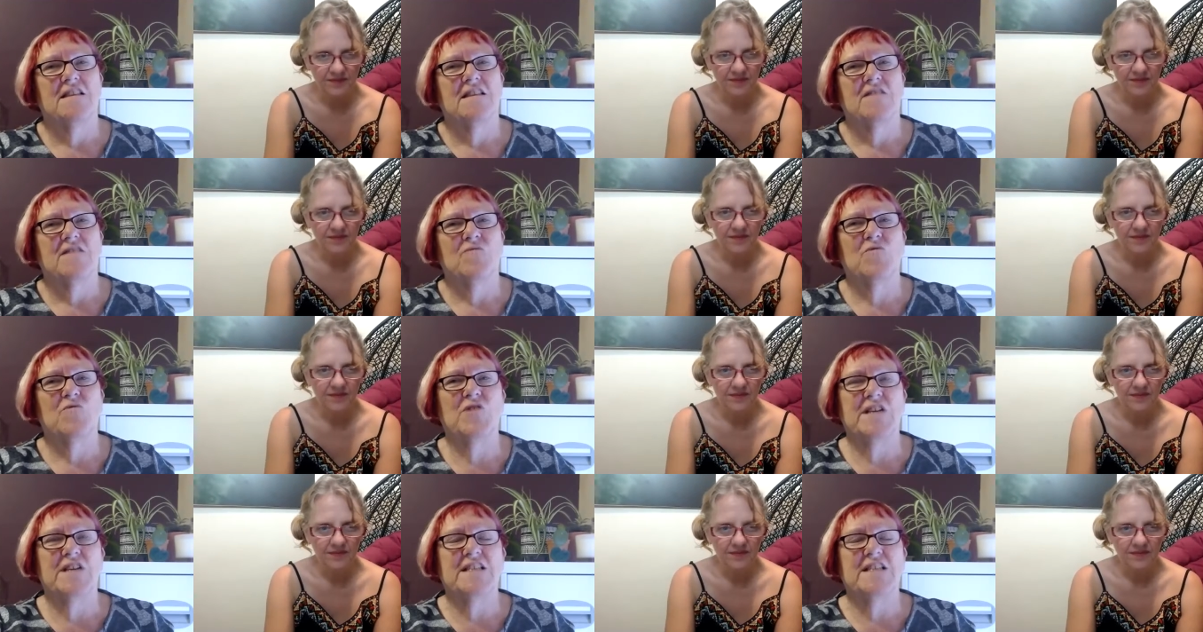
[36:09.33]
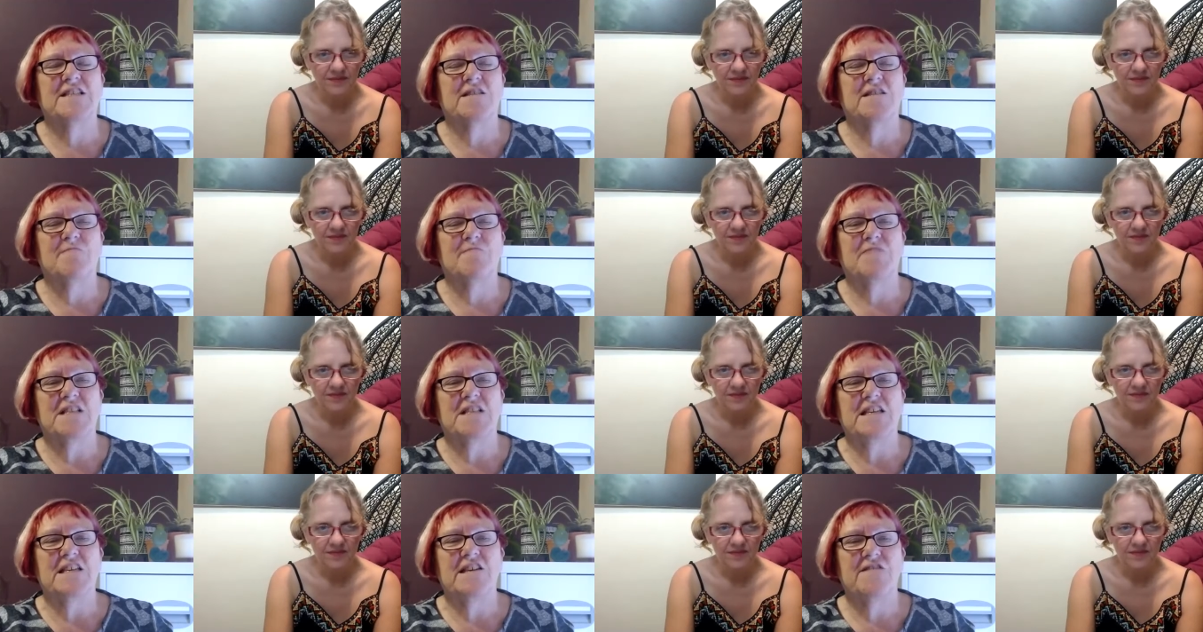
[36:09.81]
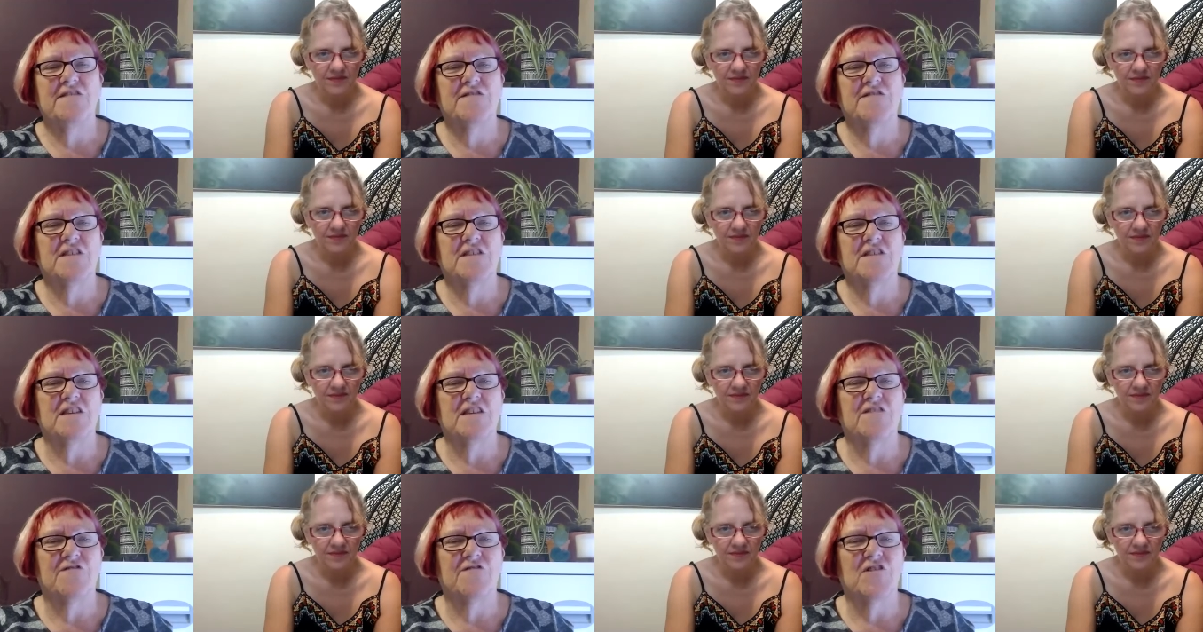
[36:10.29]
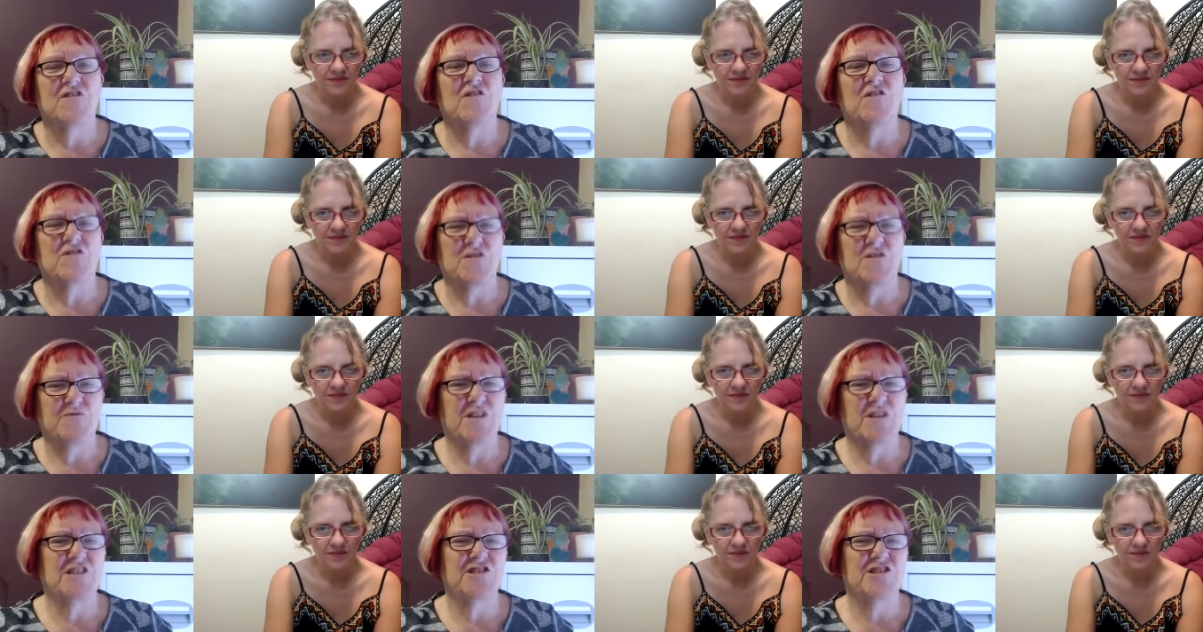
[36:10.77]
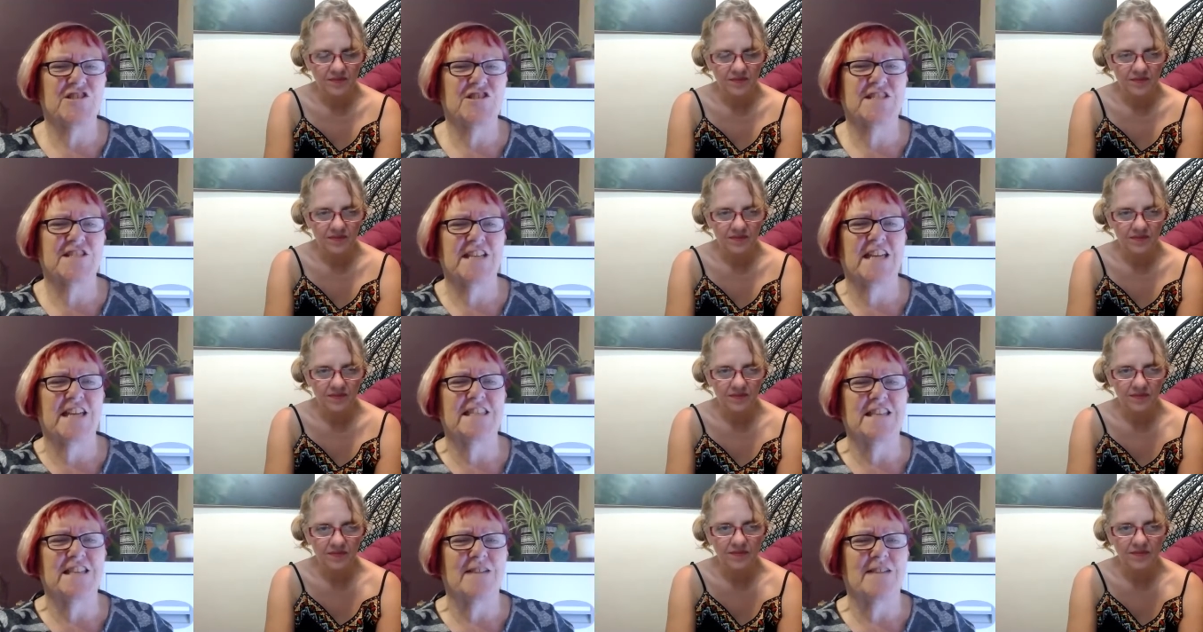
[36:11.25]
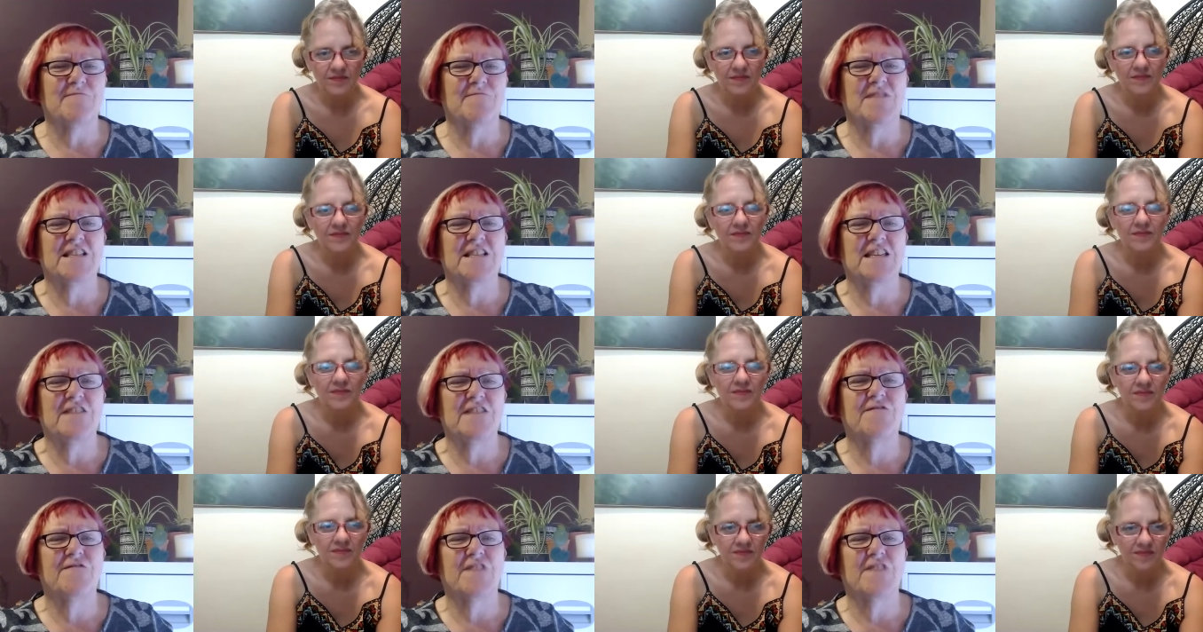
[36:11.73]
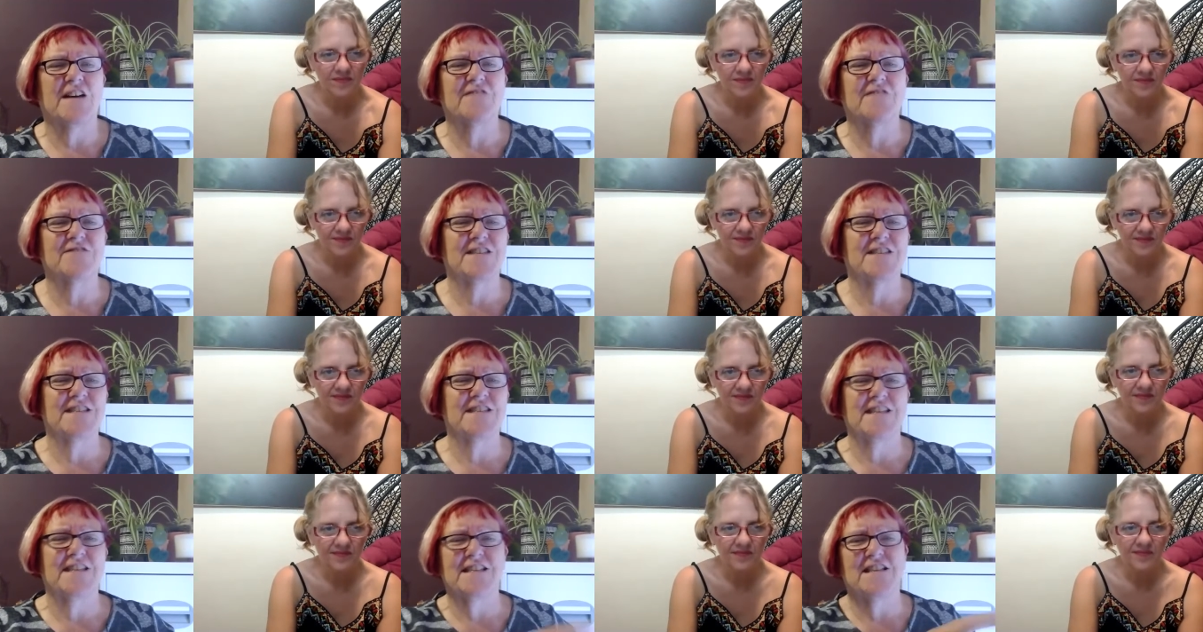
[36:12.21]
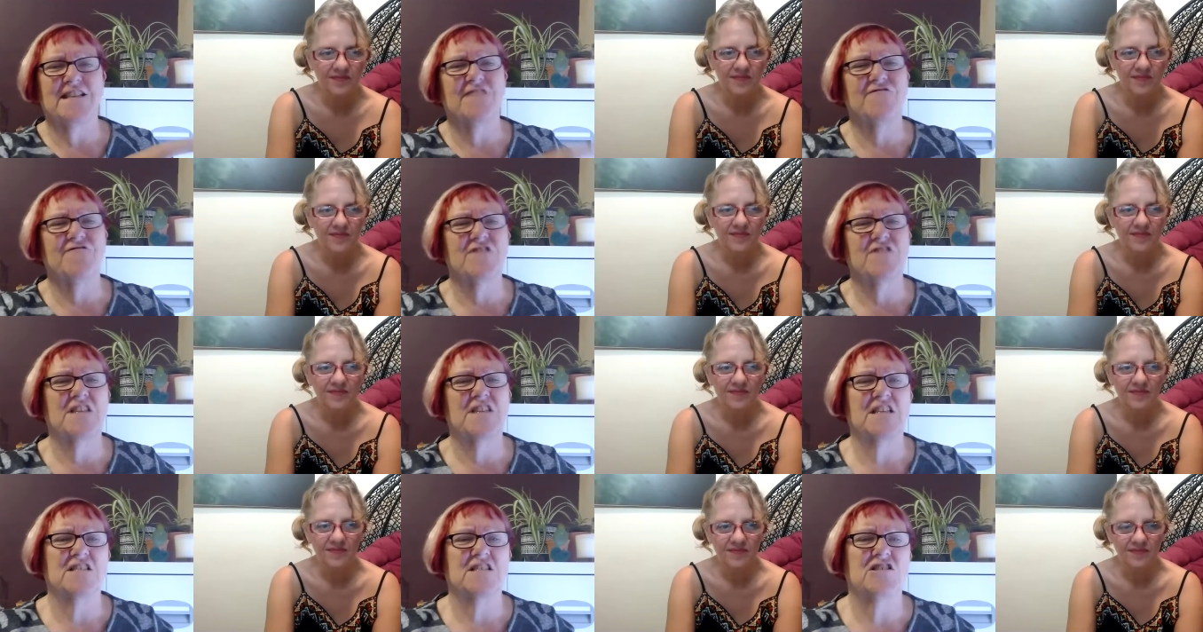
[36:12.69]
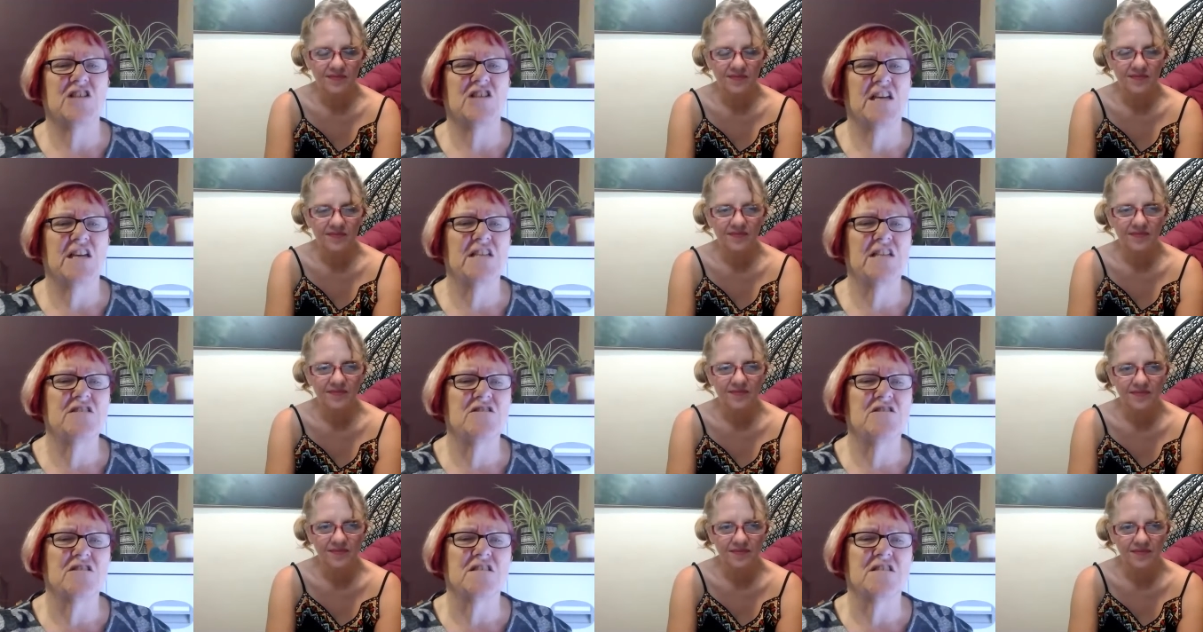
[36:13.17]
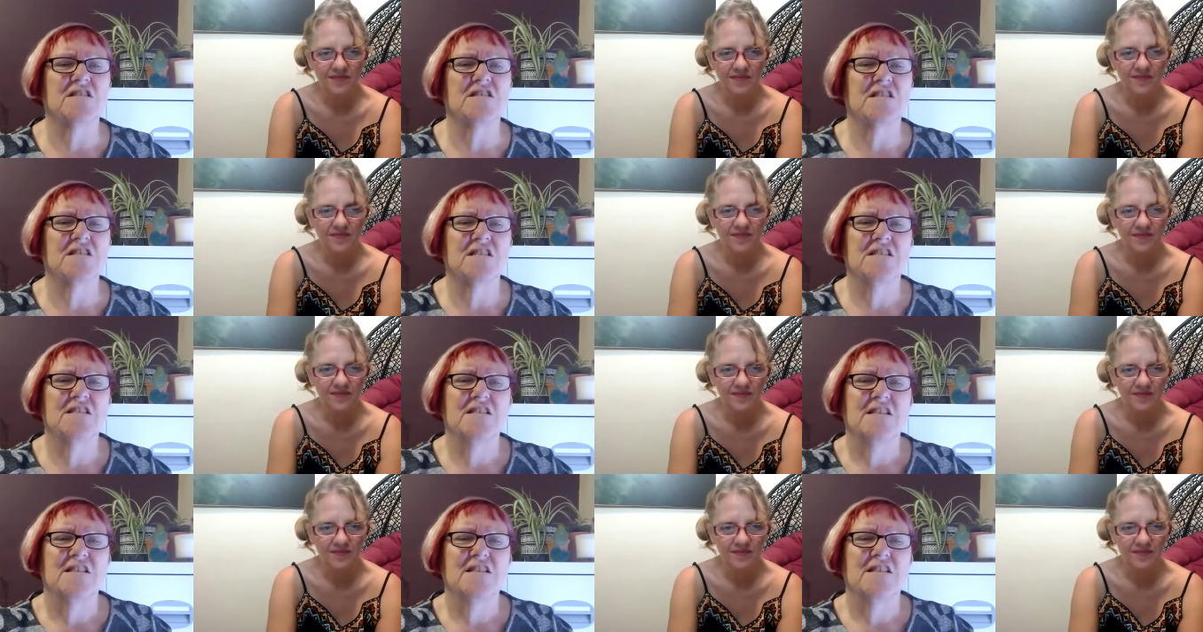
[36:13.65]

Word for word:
Speaker 1: what is the belief that you've got that we can just take that belief out and then everything changes